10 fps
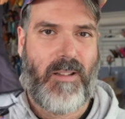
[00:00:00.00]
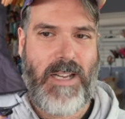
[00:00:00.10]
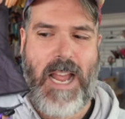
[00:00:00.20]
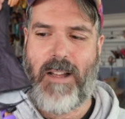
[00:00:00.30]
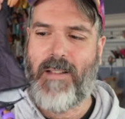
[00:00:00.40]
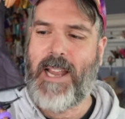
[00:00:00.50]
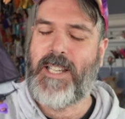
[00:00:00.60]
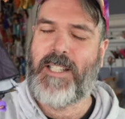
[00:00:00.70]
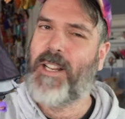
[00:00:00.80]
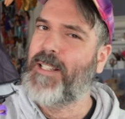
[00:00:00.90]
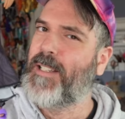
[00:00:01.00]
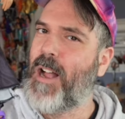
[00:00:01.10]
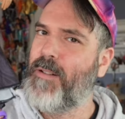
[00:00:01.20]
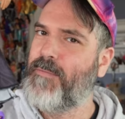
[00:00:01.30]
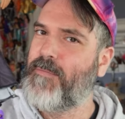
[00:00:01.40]
yeah, it just looks
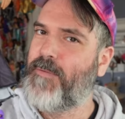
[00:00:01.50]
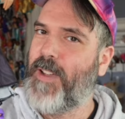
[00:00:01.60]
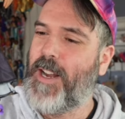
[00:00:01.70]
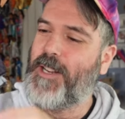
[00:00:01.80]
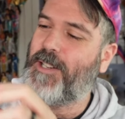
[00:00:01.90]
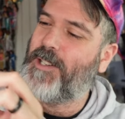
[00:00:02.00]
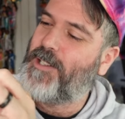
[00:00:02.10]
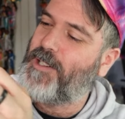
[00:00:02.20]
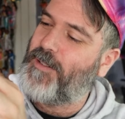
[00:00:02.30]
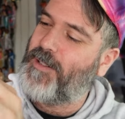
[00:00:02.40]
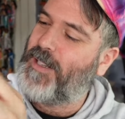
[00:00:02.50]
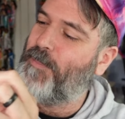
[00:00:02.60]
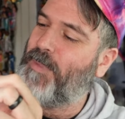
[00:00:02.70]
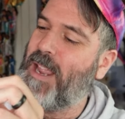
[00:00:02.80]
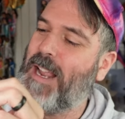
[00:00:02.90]
unfinished or
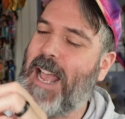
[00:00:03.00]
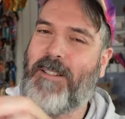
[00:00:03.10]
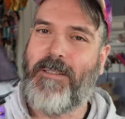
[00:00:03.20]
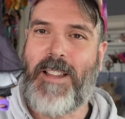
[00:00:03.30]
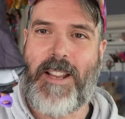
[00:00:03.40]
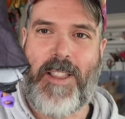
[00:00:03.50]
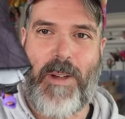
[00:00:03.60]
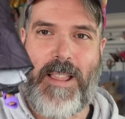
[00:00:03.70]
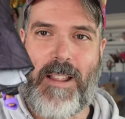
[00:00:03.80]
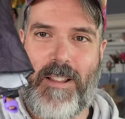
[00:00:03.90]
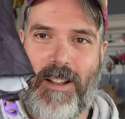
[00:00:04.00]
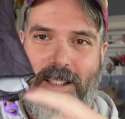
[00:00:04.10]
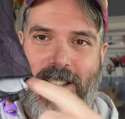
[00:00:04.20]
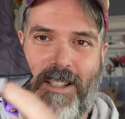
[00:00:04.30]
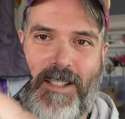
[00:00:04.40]
something. I don't like the way that
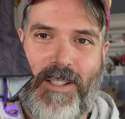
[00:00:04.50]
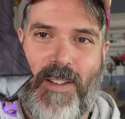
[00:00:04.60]
looks. It looks